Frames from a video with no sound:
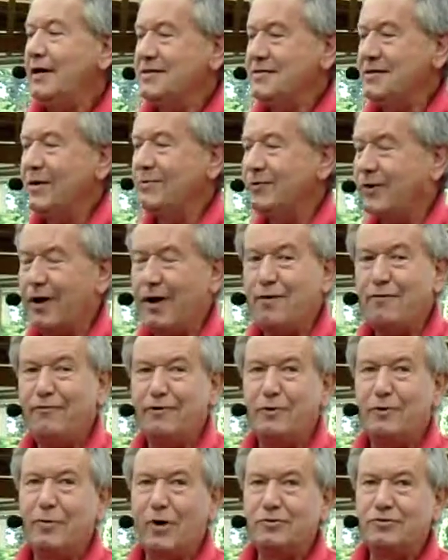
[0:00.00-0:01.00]
Don't go for
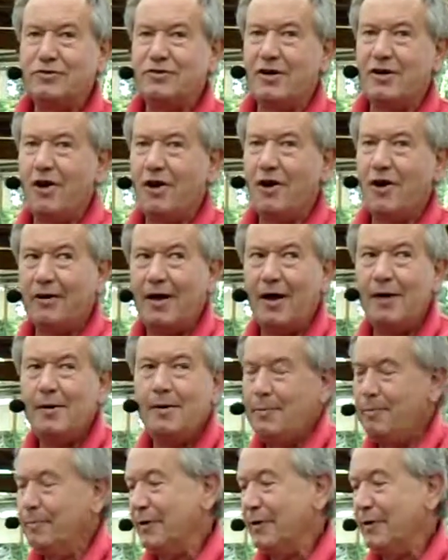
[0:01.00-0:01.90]
the Montana